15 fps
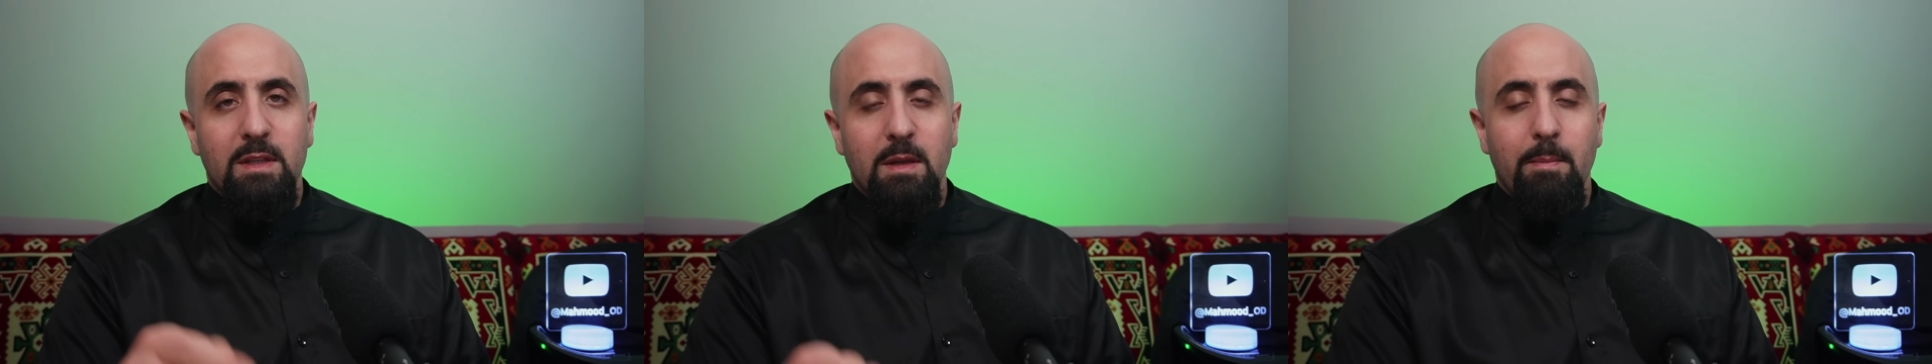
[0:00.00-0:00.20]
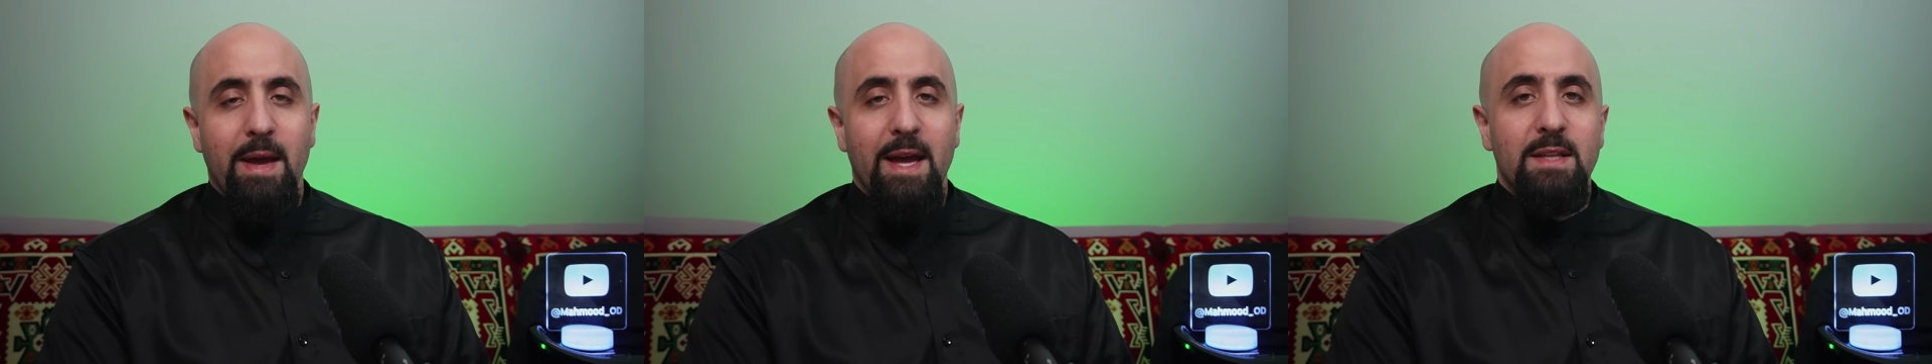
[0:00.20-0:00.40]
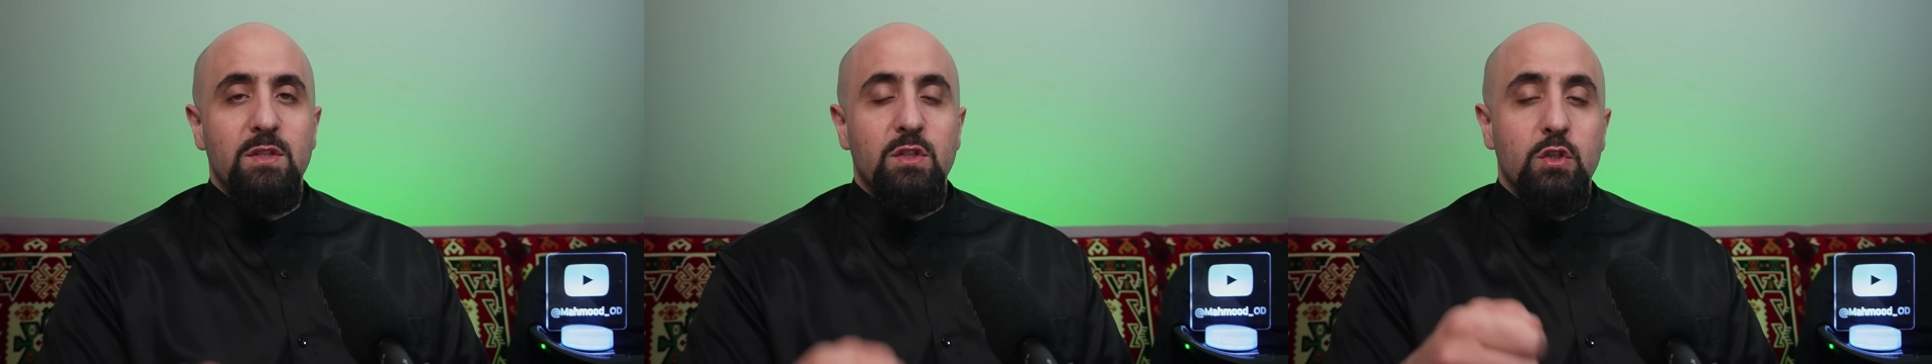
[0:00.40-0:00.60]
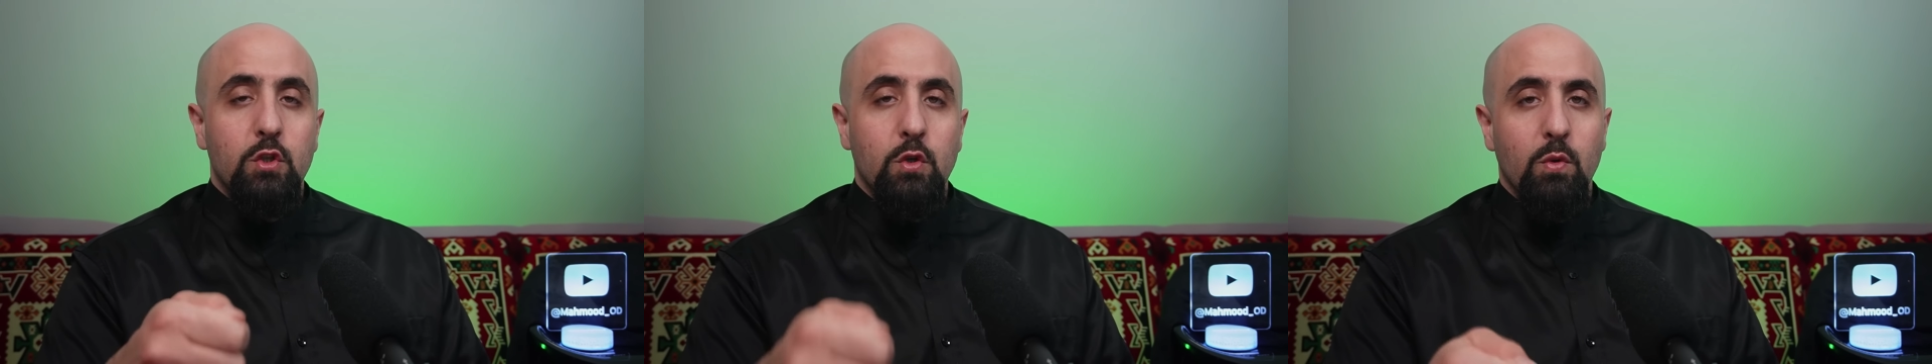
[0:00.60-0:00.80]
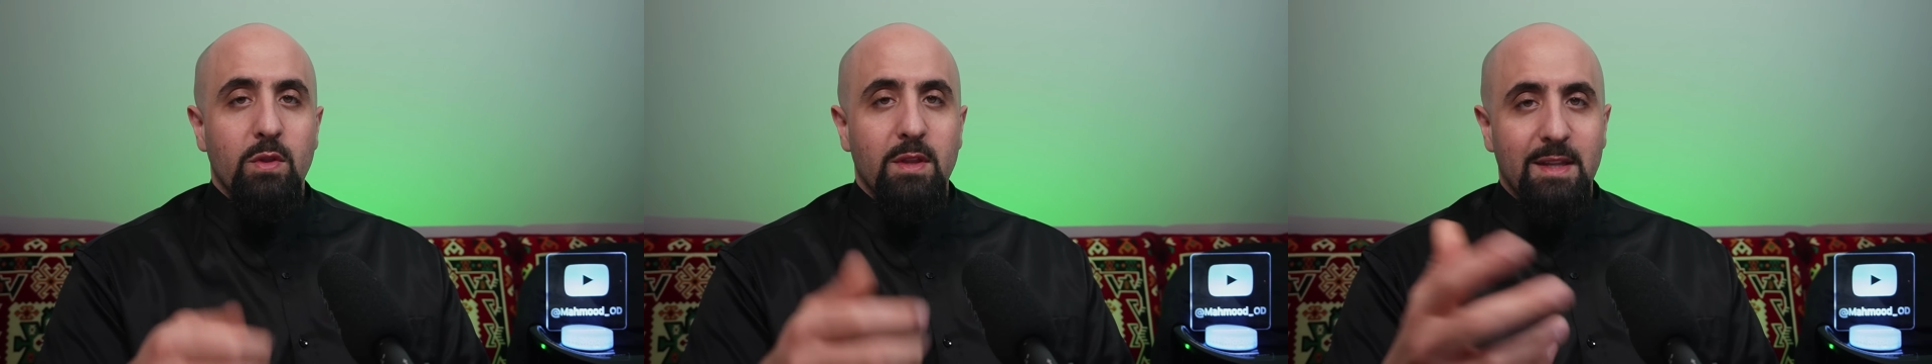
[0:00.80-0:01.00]
demands
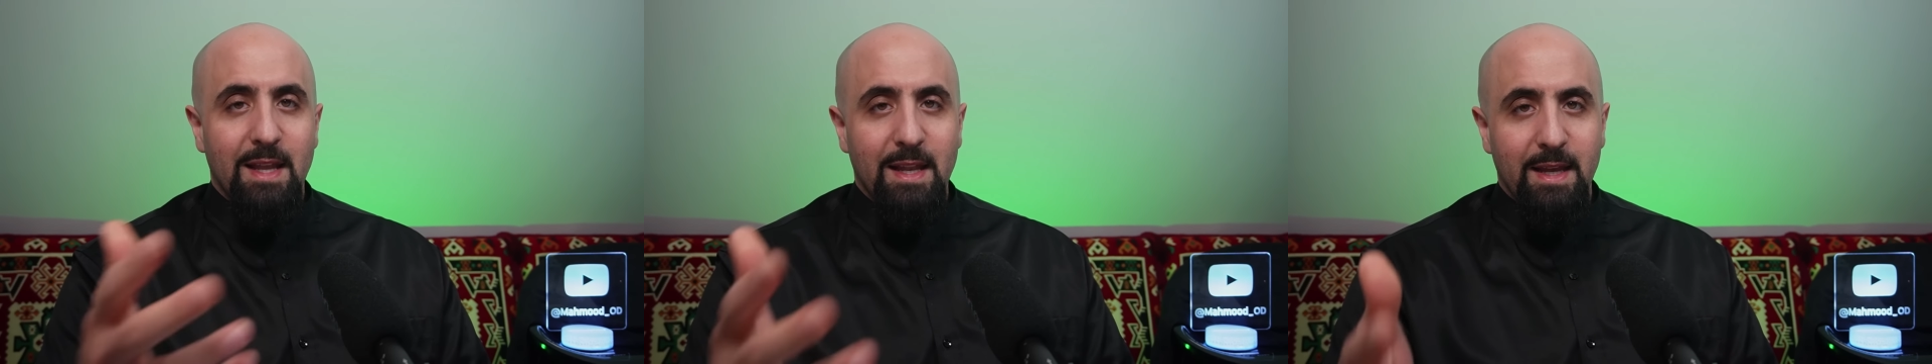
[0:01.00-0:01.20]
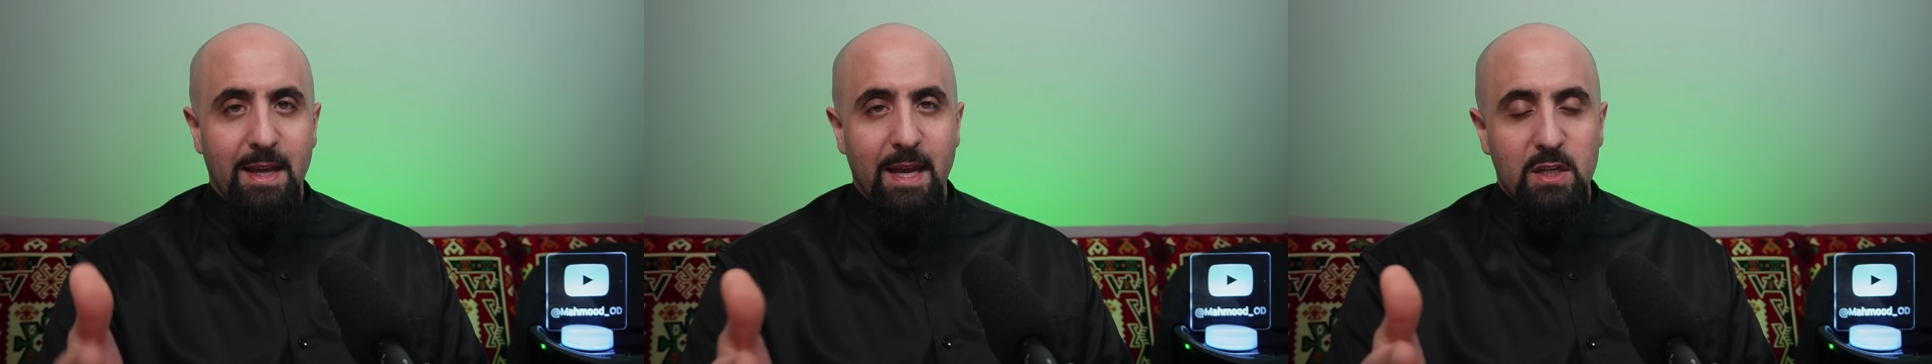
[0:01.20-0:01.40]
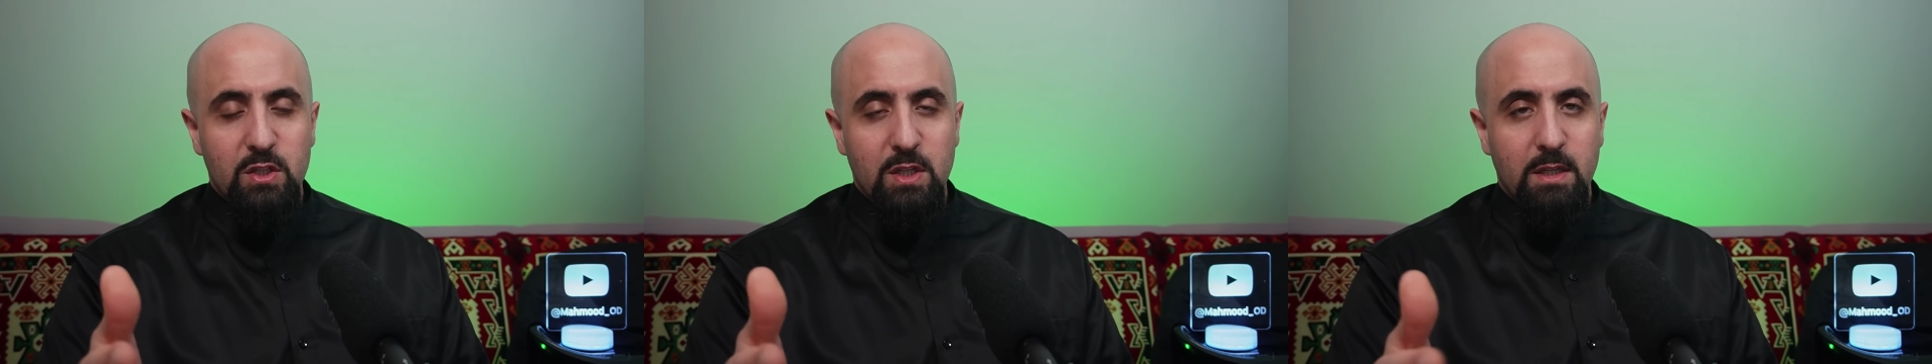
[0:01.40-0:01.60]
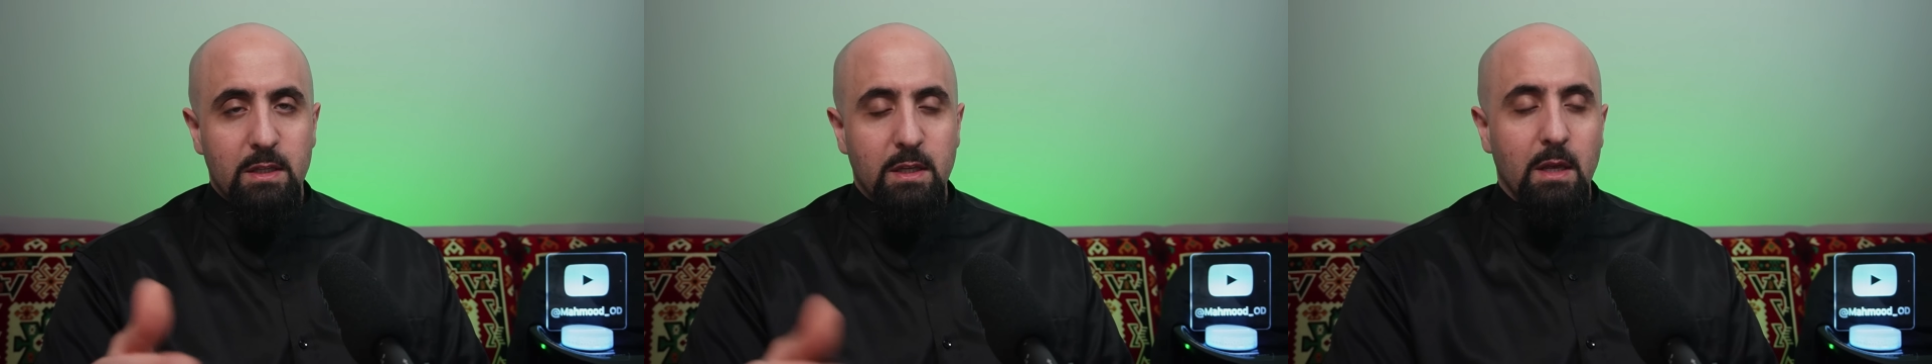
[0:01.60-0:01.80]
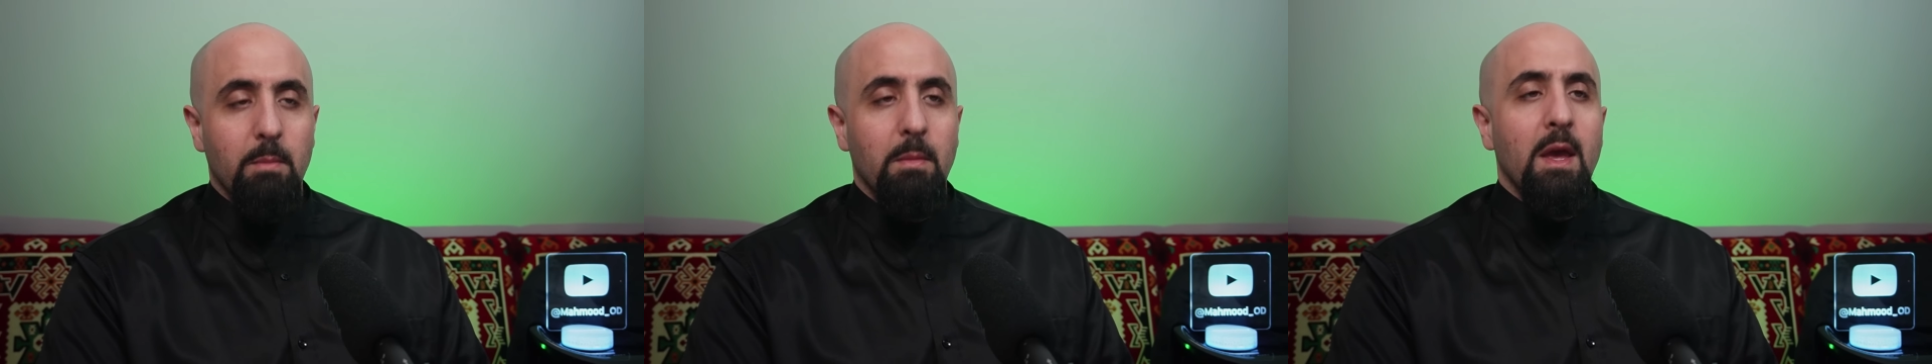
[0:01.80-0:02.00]
to the delegation
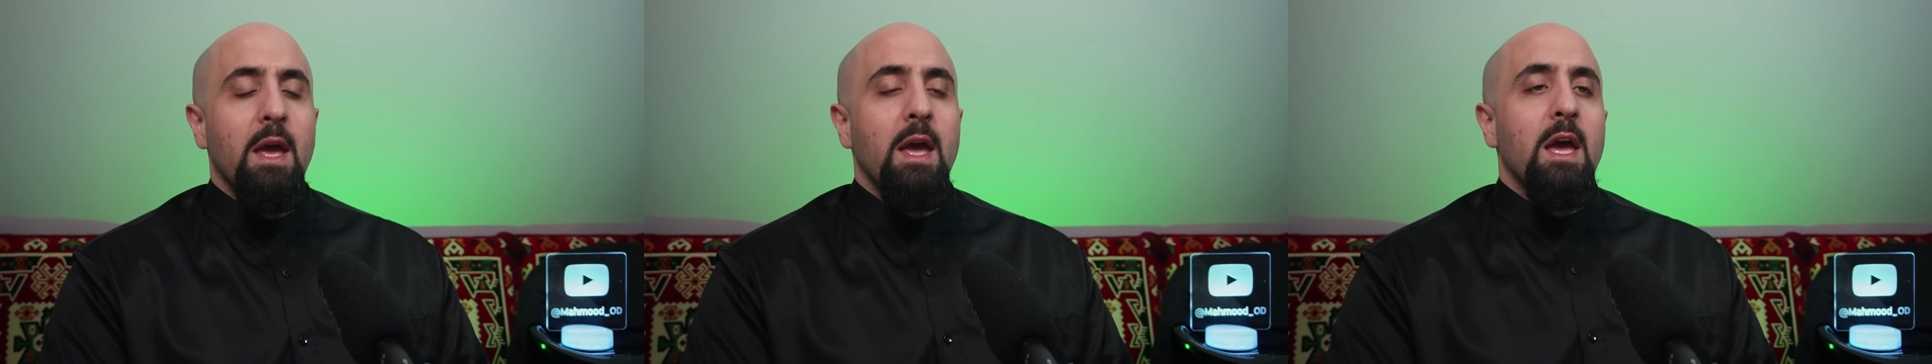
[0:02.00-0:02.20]
team.